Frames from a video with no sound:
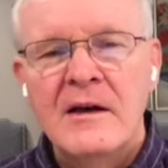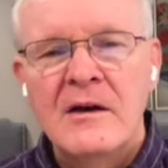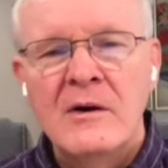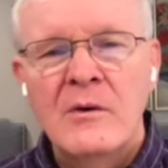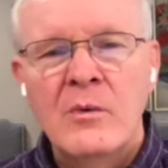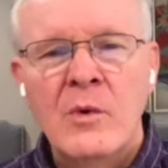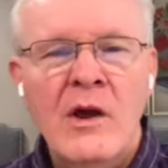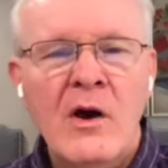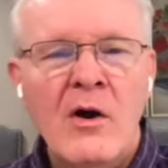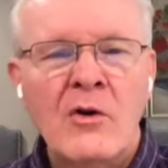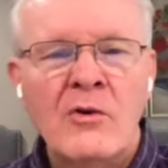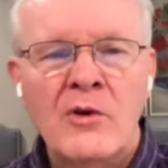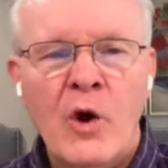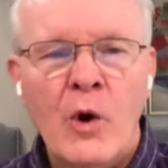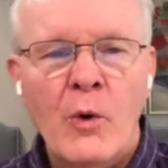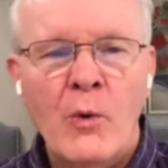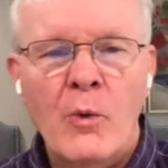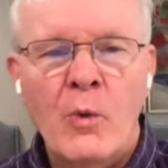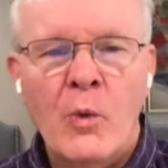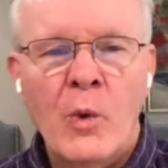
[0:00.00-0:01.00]
We all
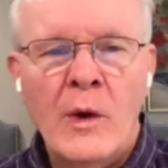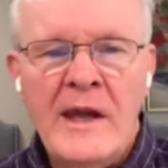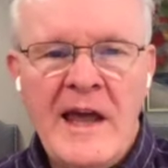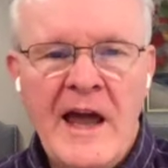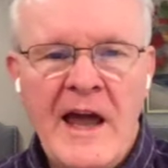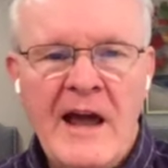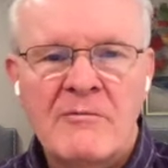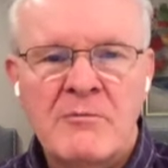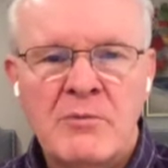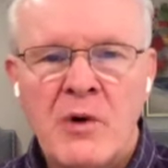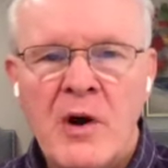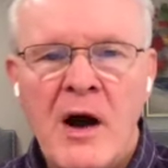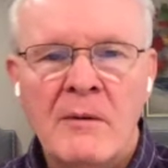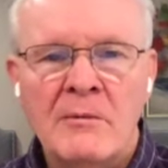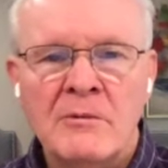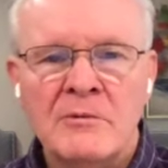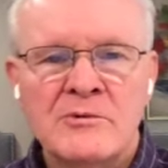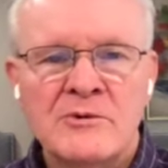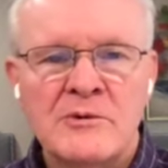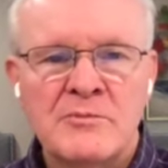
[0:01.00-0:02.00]
know we have
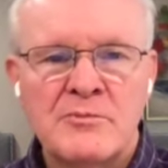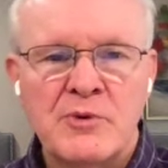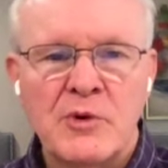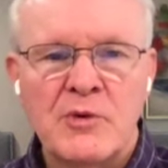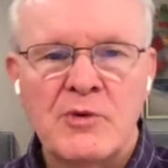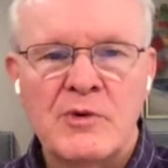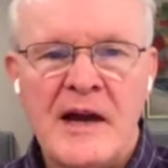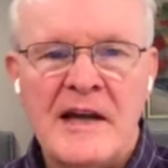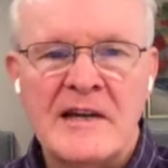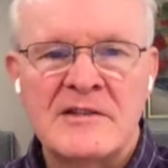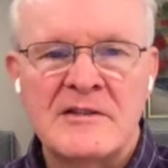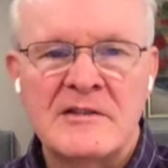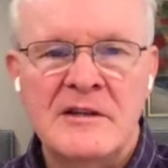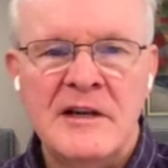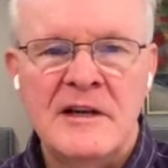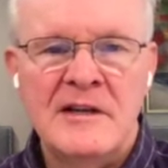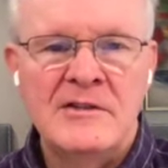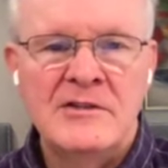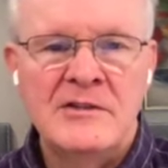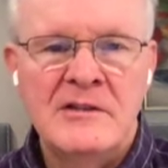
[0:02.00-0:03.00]
problems with
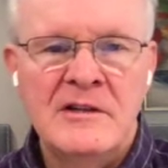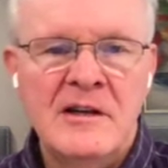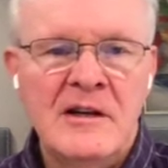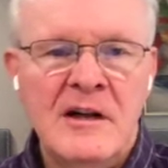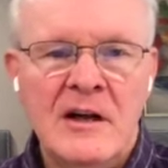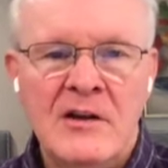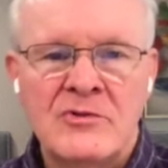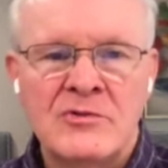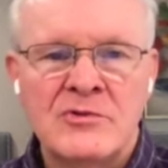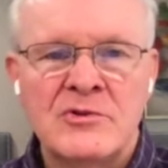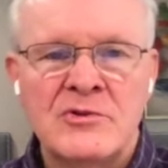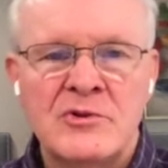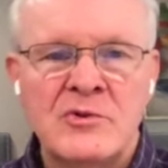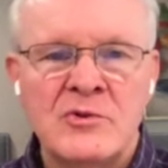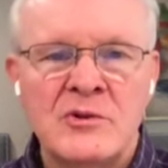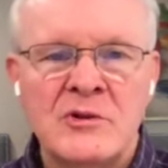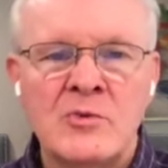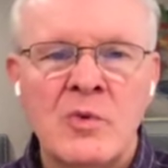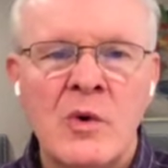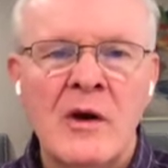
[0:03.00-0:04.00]
procrastination, and others
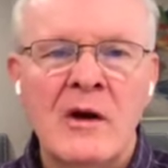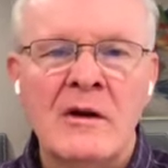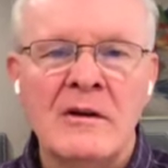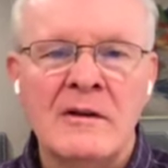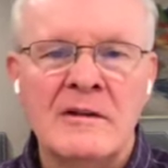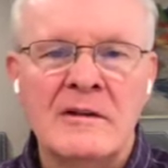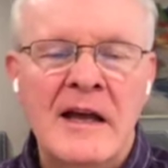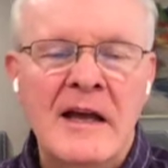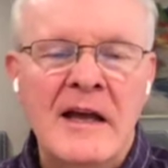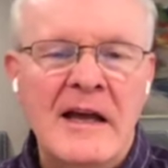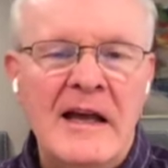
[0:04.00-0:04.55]
do as well.